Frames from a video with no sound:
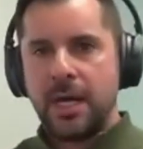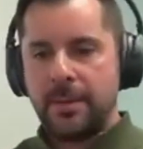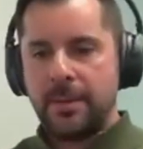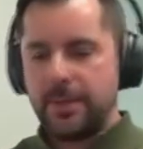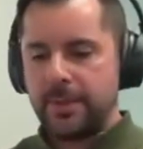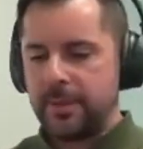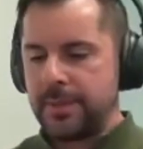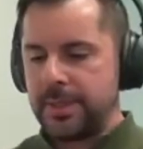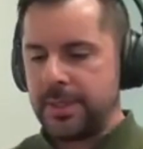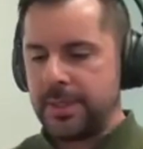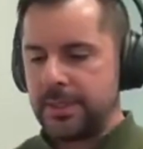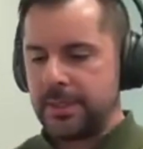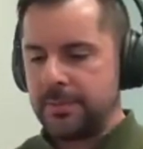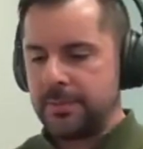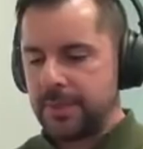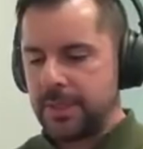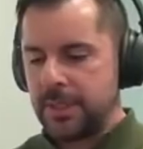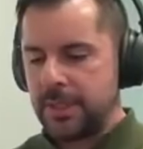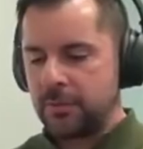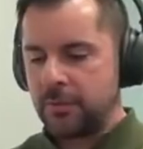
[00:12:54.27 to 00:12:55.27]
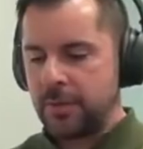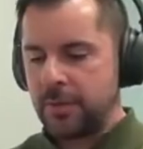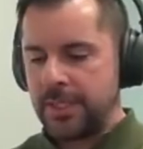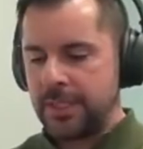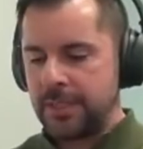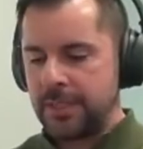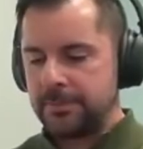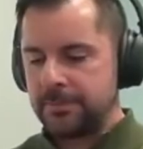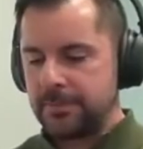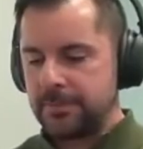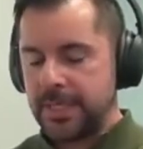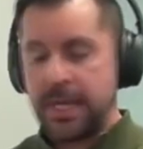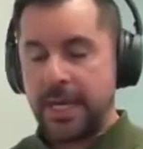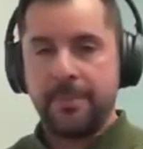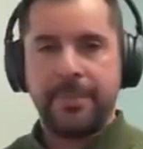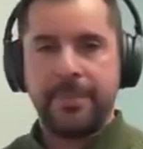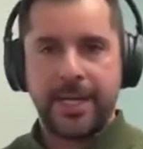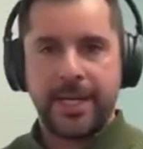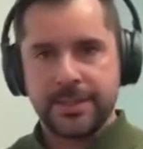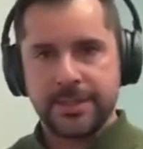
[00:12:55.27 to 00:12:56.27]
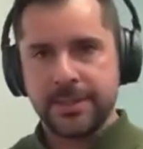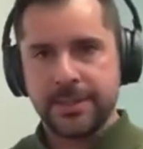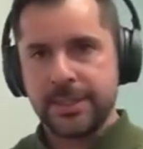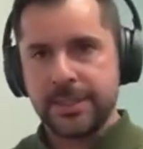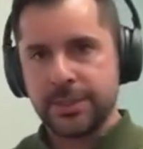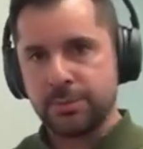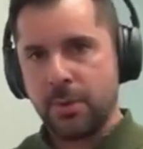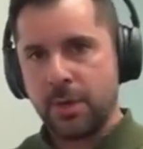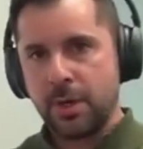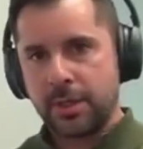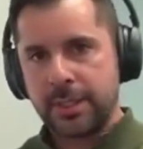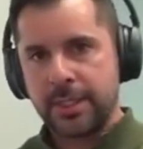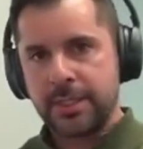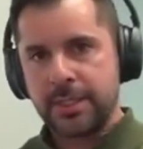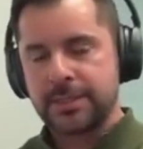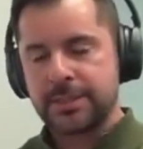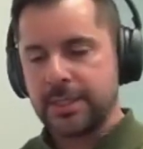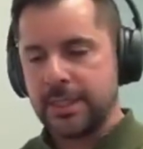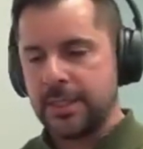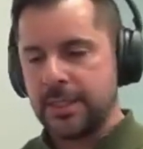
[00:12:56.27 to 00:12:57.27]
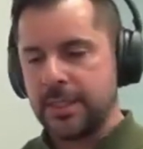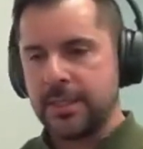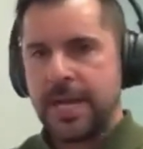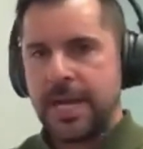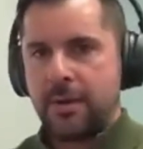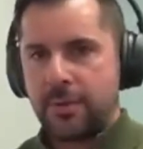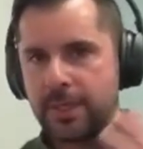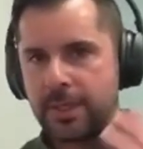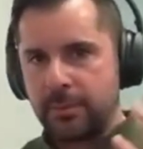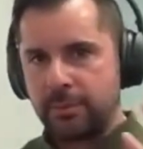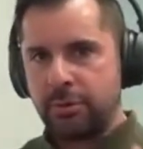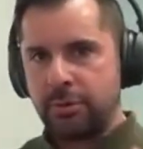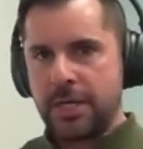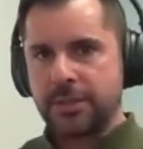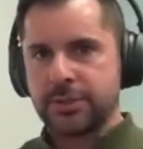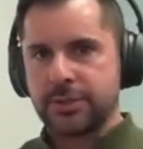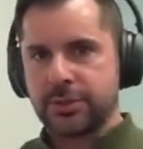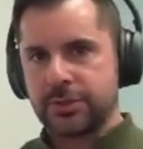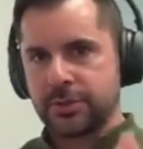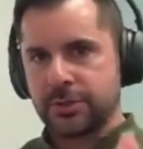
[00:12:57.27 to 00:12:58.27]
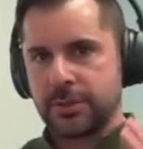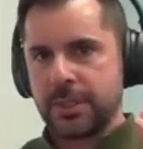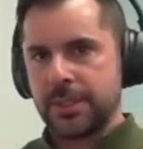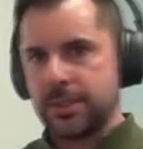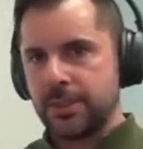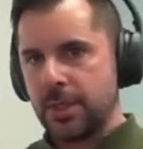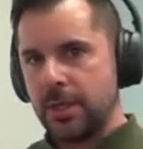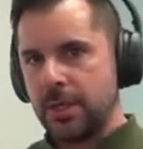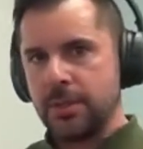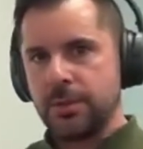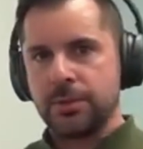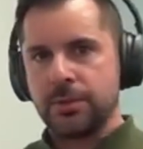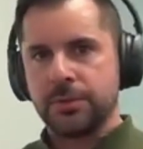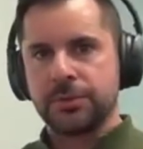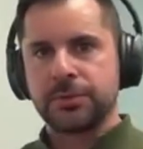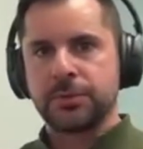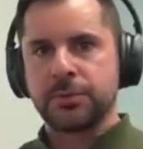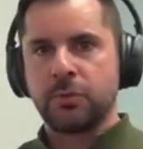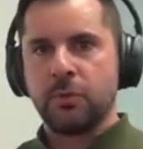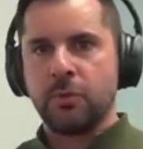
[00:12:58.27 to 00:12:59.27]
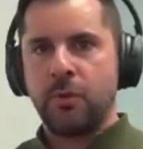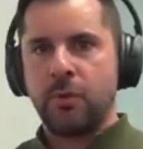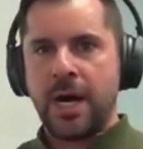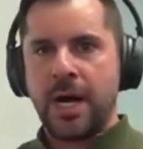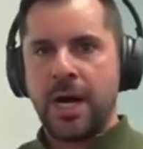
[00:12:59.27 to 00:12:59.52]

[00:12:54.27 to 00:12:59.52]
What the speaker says: I'm going to be running campaigns in these markets, and then that way the processor like knows